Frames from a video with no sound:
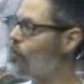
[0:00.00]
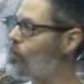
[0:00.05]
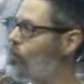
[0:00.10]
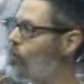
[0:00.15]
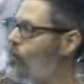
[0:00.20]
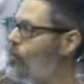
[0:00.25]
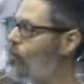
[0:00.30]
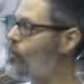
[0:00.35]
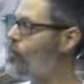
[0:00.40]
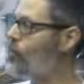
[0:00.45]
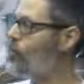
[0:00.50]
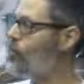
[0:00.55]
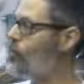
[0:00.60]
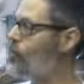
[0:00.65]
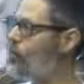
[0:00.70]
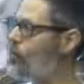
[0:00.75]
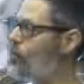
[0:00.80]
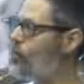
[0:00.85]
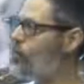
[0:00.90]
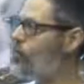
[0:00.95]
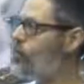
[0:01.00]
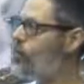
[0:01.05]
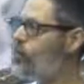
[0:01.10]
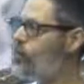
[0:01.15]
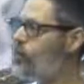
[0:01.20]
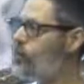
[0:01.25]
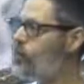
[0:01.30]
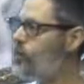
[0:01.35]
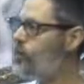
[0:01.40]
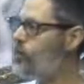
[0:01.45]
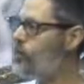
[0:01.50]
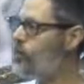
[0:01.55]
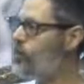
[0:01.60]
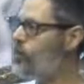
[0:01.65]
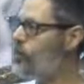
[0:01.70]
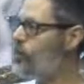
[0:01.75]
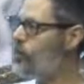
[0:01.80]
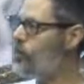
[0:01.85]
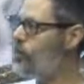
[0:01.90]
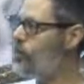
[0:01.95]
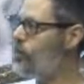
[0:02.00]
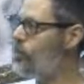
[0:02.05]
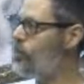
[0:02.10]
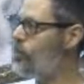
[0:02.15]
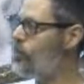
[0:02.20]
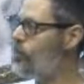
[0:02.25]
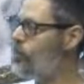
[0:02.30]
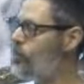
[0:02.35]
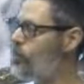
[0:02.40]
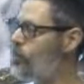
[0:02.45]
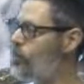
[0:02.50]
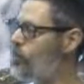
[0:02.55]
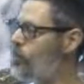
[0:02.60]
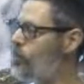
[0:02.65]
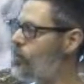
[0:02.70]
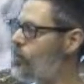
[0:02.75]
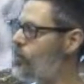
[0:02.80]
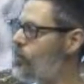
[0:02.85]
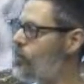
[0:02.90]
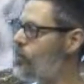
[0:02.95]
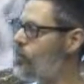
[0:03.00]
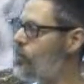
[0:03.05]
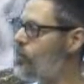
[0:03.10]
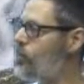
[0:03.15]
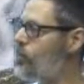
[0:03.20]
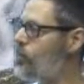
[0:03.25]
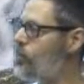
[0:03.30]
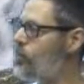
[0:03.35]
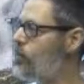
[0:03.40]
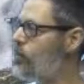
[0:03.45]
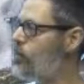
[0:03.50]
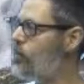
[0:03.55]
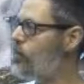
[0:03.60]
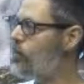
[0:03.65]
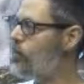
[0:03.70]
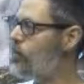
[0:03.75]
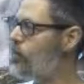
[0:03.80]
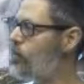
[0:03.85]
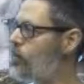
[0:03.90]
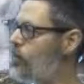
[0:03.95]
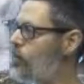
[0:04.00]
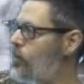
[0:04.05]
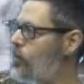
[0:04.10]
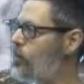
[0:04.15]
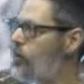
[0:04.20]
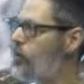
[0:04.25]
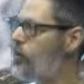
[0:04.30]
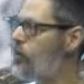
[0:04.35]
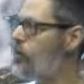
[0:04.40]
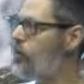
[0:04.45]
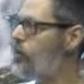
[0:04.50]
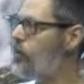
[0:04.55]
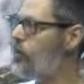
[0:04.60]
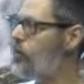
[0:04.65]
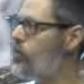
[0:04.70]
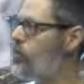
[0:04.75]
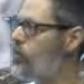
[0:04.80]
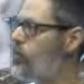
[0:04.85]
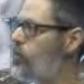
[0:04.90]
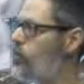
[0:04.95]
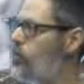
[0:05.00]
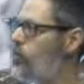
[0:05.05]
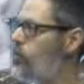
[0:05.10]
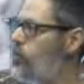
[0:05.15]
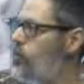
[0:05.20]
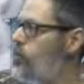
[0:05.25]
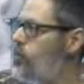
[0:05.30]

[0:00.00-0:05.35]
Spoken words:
[no speech]